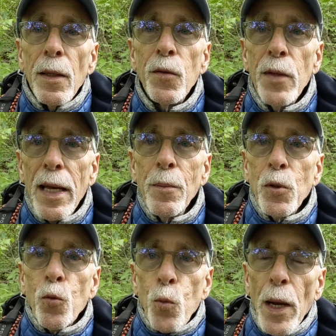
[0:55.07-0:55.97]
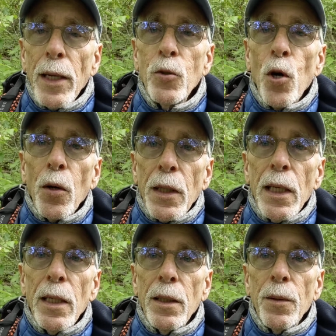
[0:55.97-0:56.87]
His name is Ray
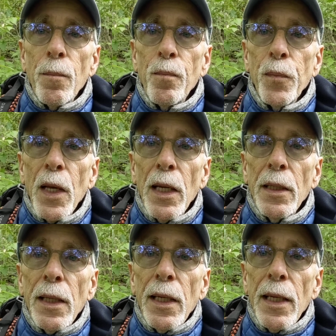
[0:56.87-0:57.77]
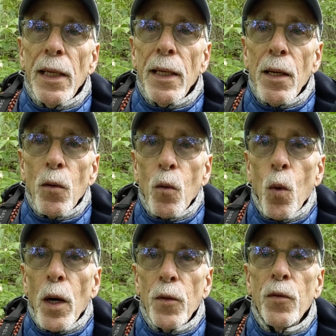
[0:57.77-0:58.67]
Jardine, and he
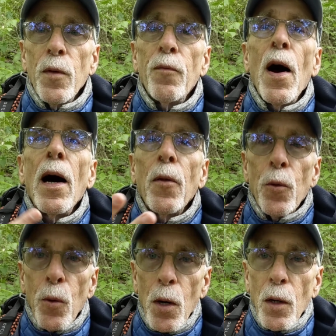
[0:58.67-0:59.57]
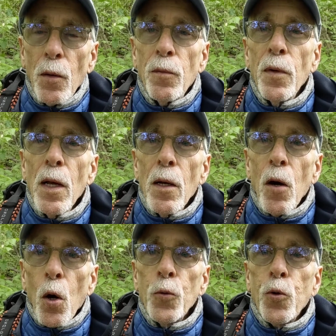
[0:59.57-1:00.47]
was the father of
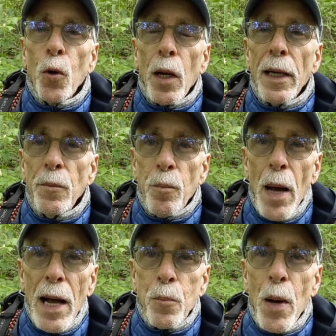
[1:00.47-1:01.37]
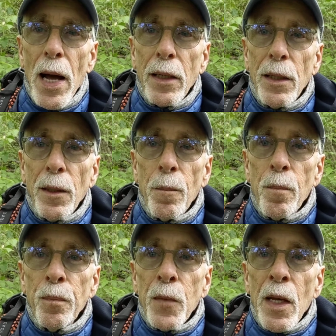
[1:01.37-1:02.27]
ultralight
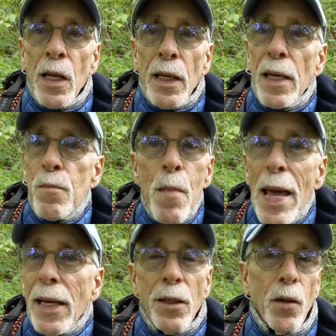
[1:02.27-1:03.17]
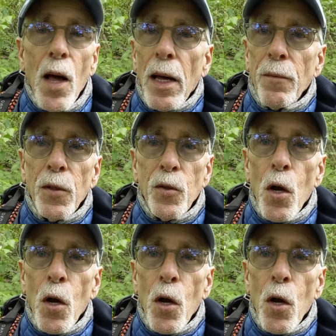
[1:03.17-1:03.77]
backpacking. He made a lot of his